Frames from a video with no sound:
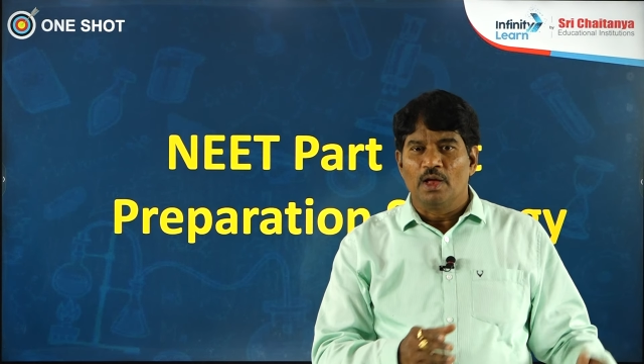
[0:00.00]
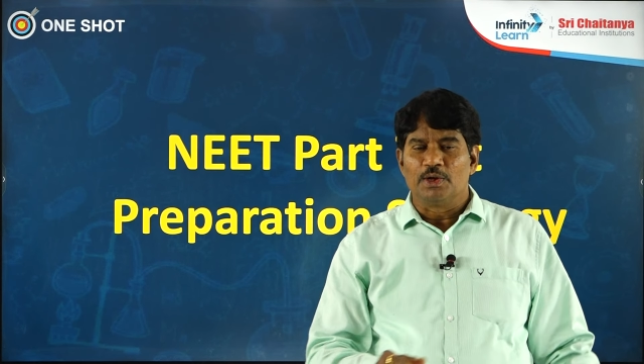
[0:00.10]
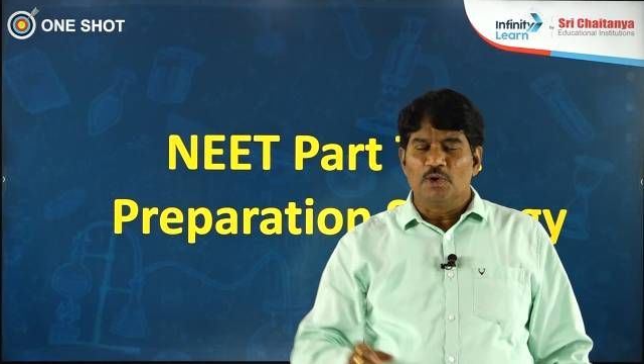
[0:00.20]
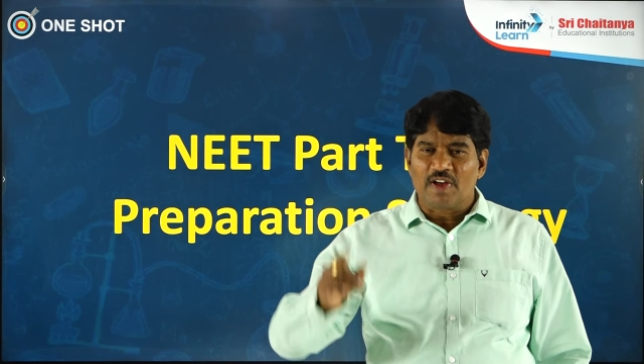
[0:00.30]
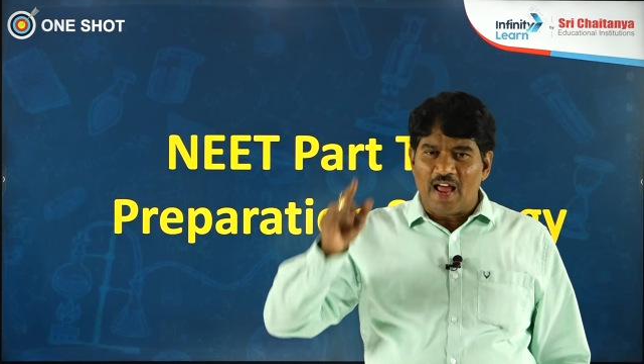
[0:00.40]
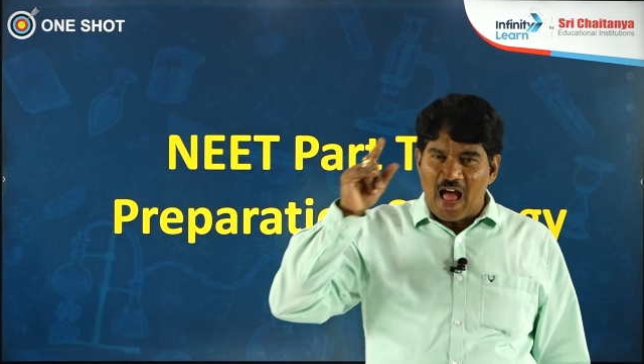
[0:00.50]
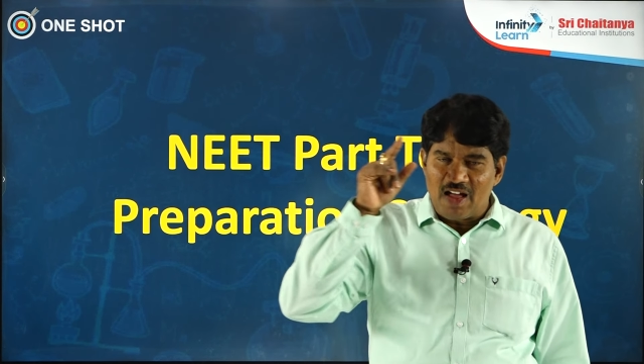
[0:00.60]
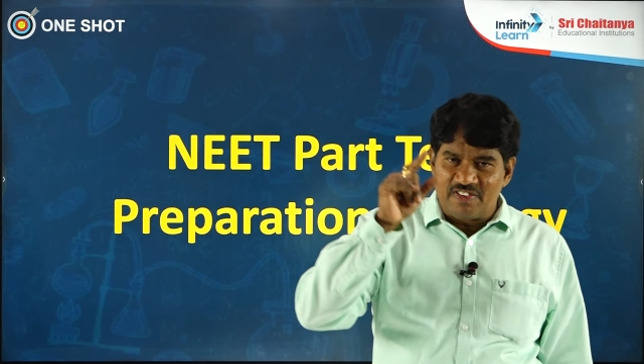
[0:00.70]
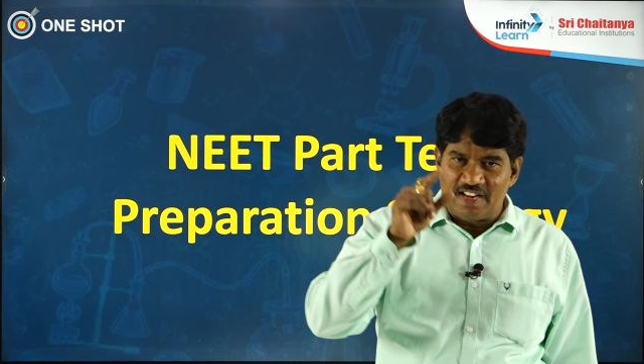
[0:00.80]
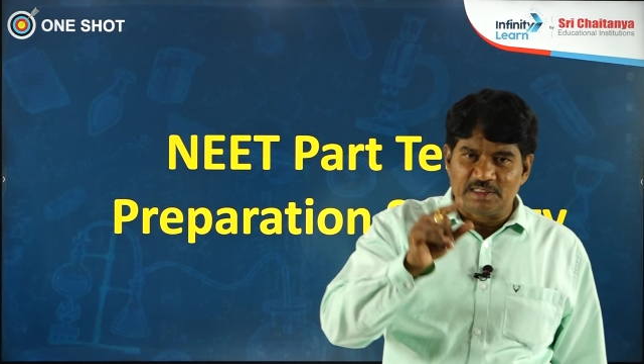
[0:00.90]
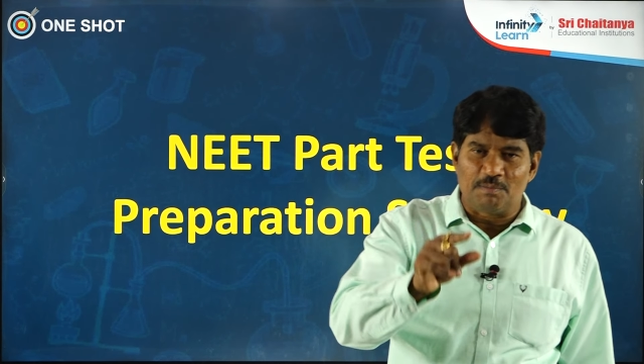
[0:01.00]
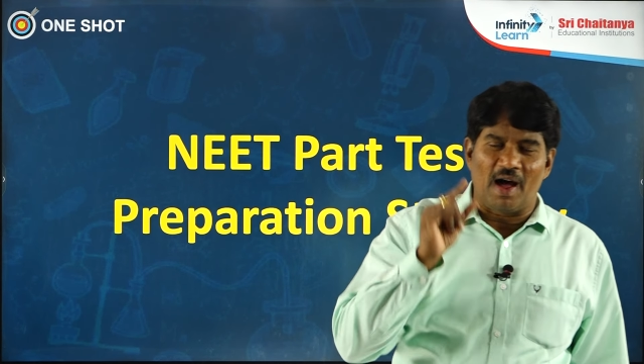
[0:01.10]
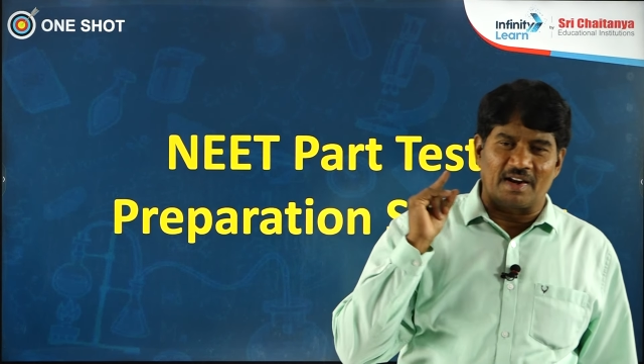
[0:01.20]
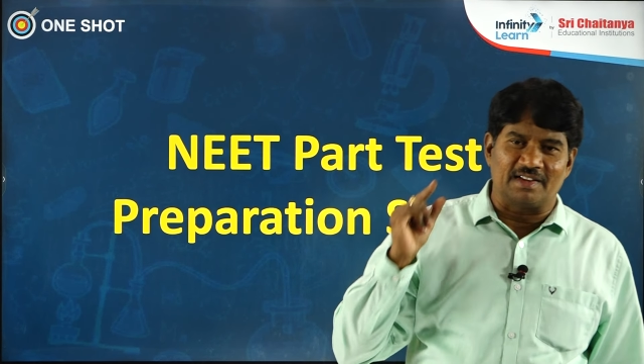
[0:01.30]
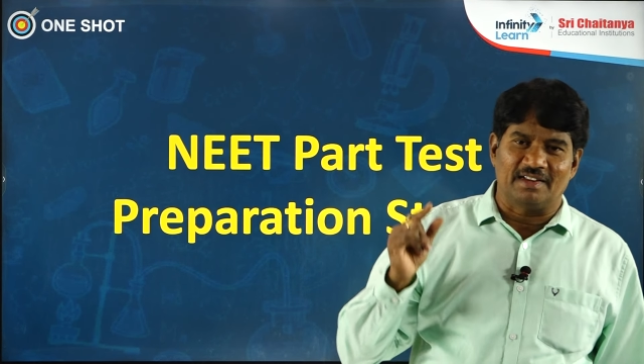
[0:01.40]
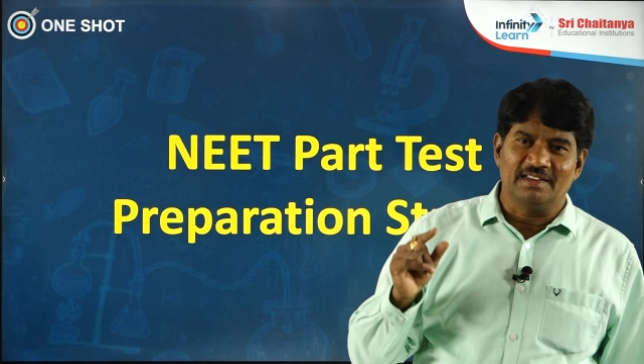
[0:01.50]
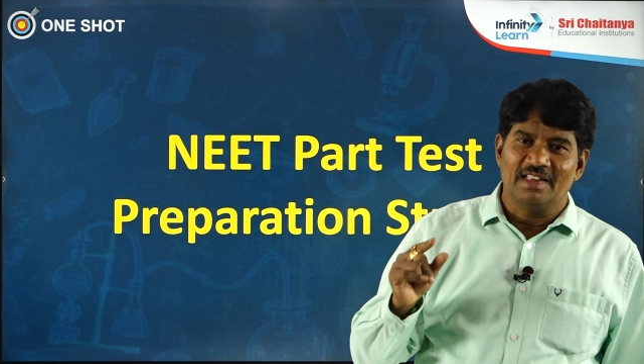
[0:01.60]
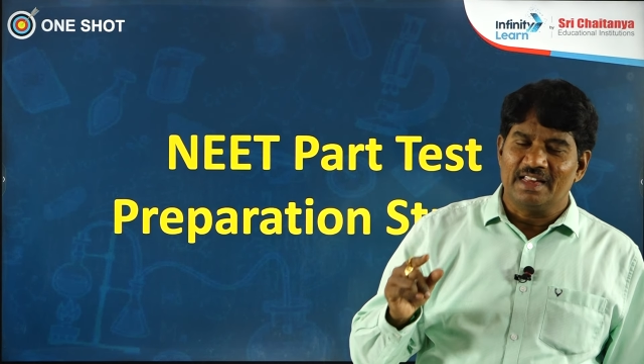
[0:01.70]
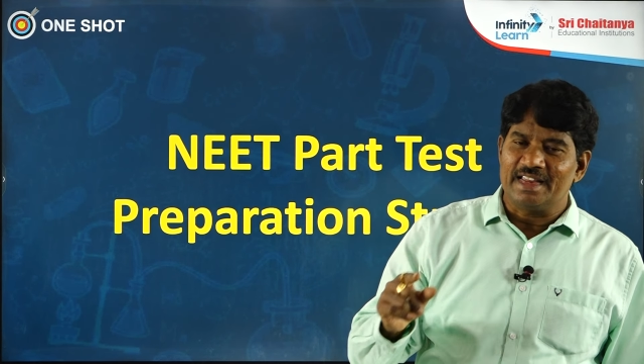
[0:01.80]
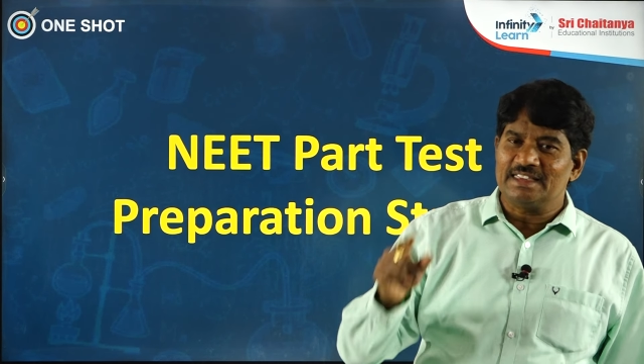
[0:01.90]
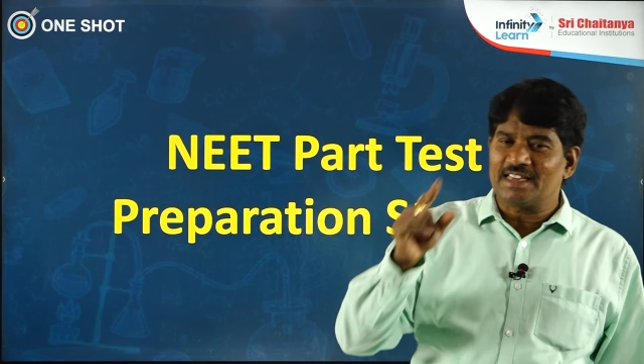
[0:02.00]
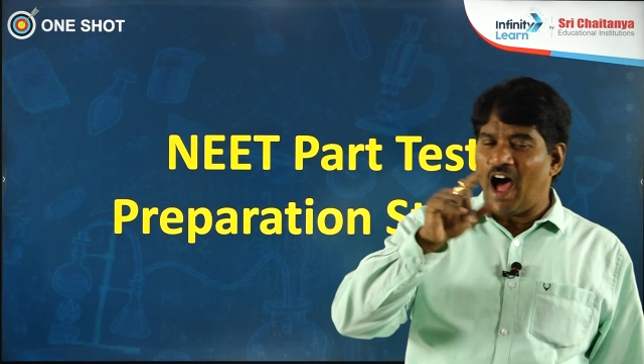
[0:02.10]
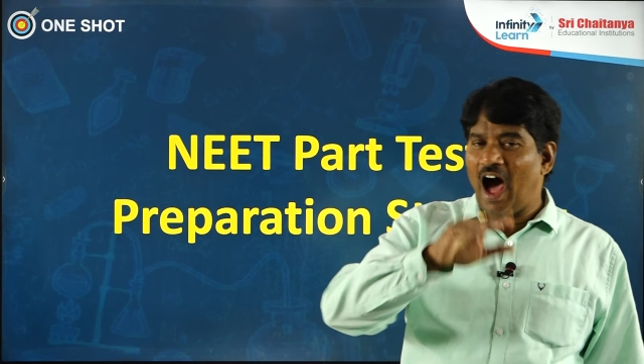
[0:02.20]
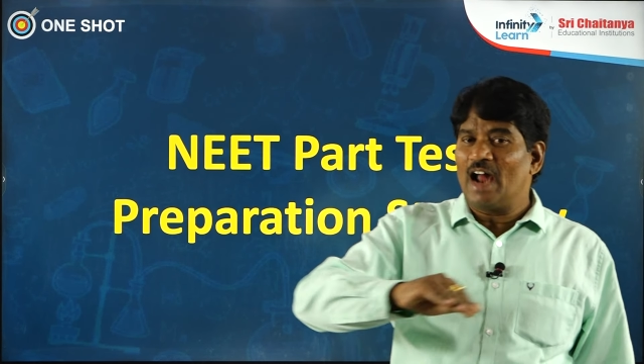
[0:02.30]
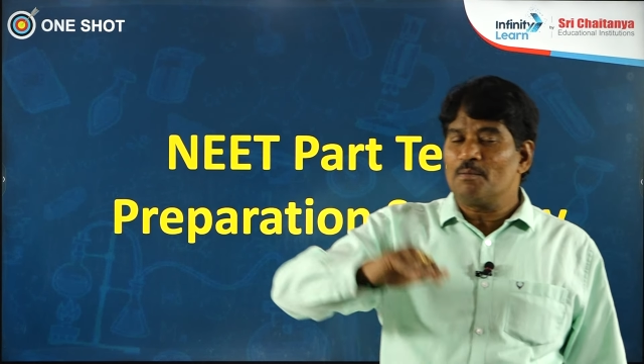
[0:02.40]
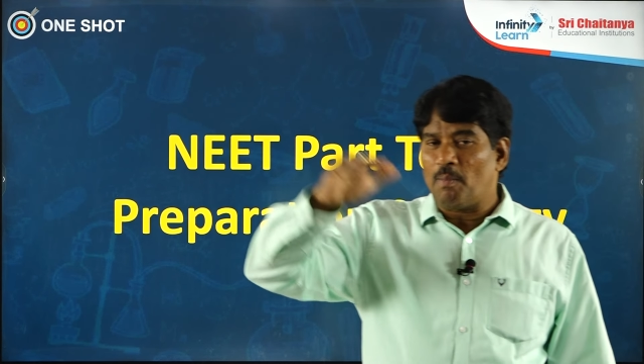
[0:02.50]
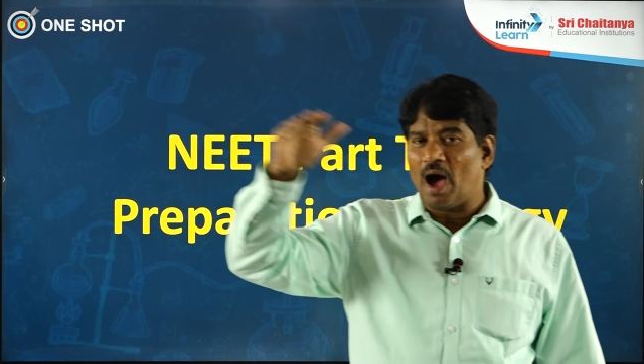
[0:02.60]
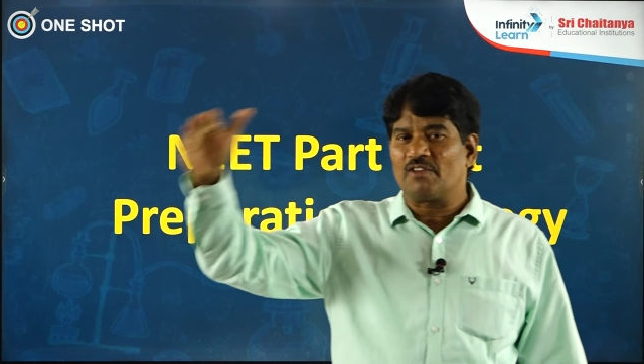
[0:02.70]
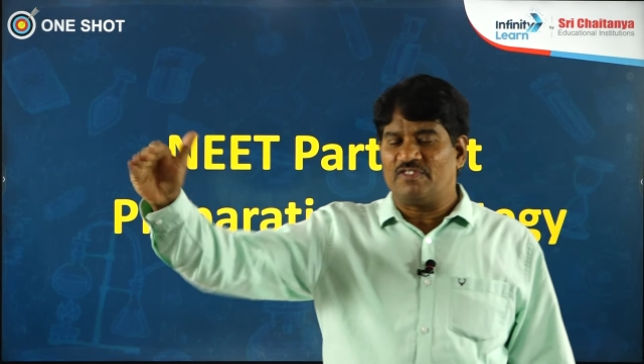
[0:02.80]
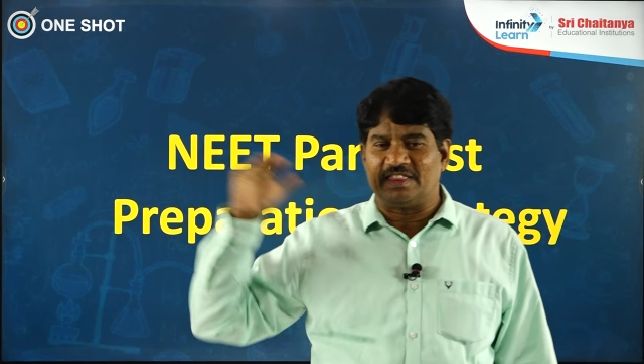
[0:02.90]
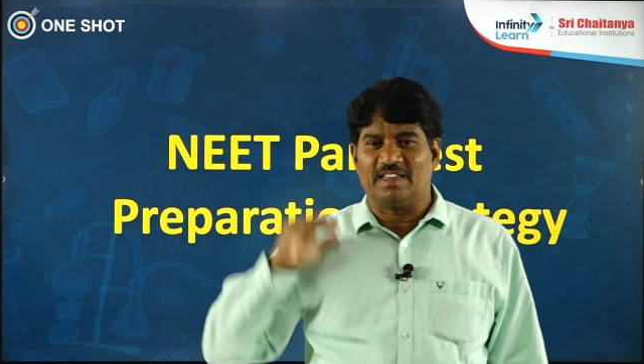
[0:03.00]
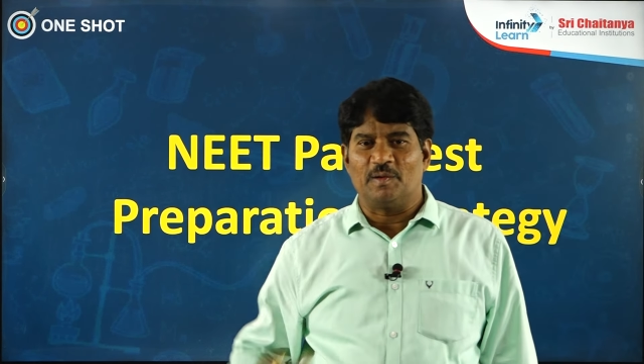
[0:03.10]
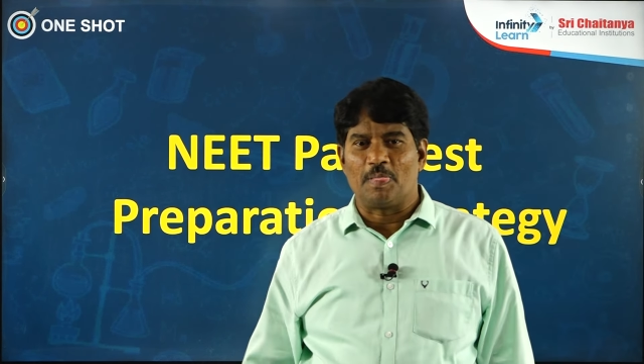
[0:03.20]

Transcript: your average mark is on par with